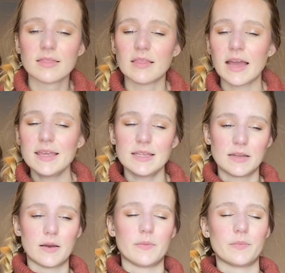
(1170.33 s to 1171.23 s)
I
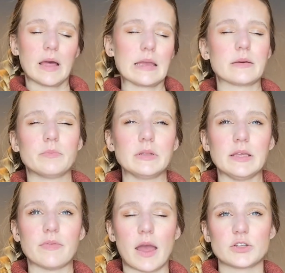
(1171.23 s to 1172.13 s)
can like
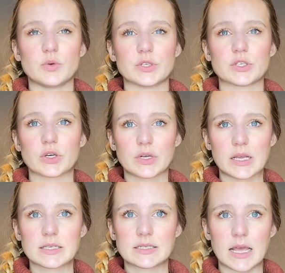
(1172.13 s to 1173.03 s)
believe that to a certain
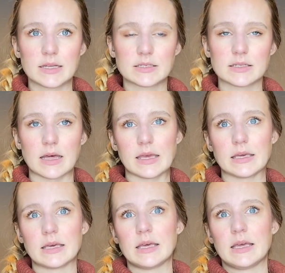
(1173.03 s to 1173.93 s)
extent.
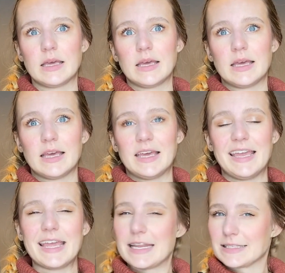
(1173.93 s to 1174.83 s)
Like,
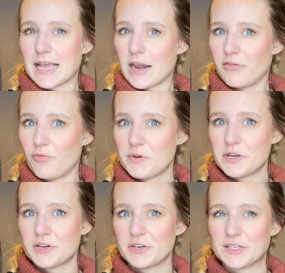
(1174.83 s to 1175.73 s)
it is kind of
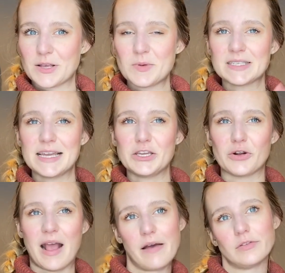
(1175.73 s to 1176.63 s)
weird. It's almost like
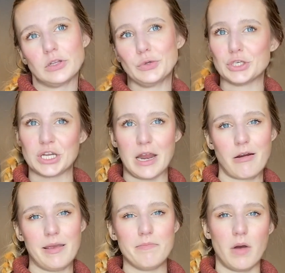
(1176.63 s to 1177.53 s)
your
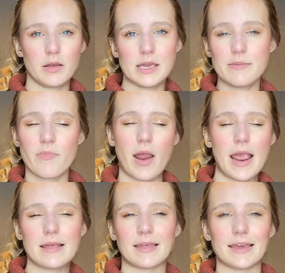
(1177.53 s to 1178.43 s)
evolutionary monkey
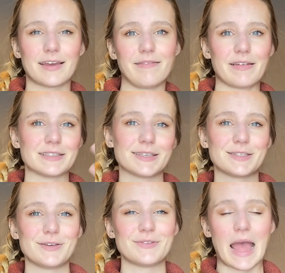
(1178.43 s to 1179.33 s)
brain like
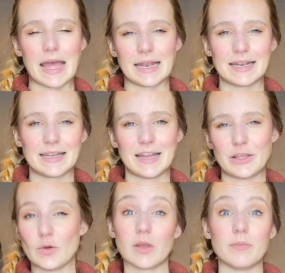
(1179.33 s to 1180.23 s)
convinces you that
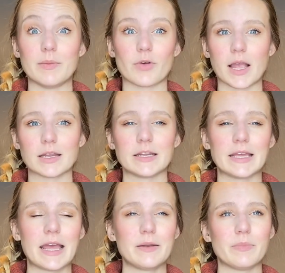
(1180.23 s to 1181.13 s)
you can be pregnant
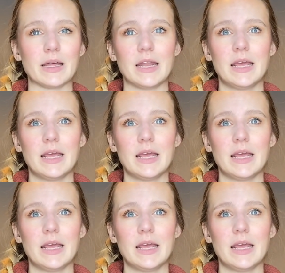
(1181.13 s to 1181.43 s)
again, but